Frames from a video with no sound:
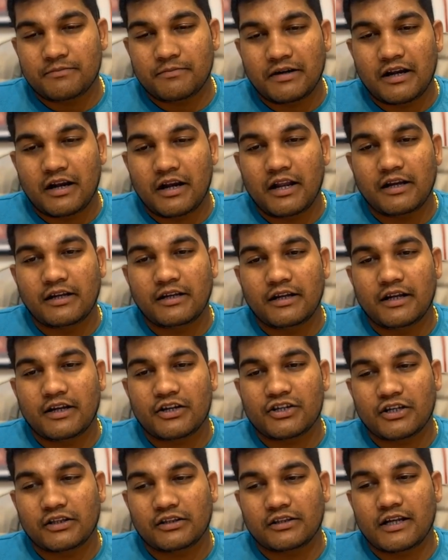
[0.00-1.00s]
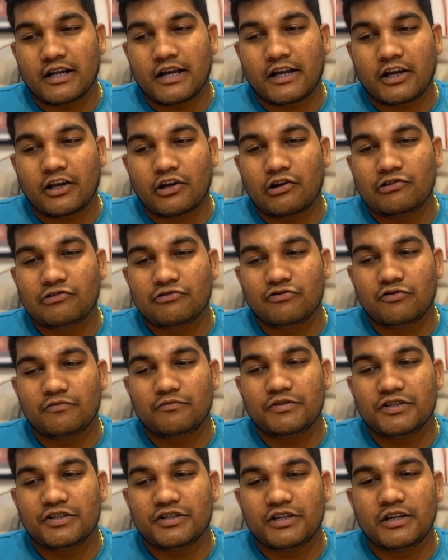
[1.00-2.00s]
but lagna nakshatra can also
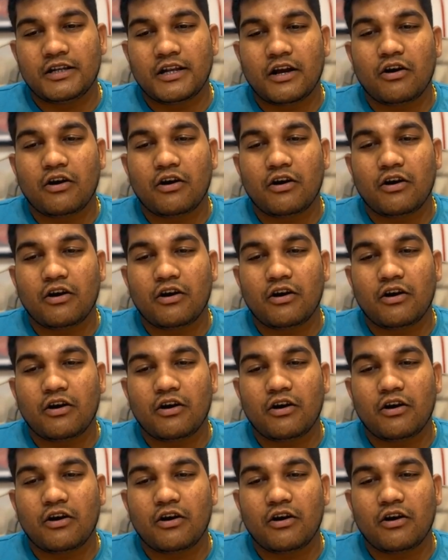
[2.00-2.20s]
be seen.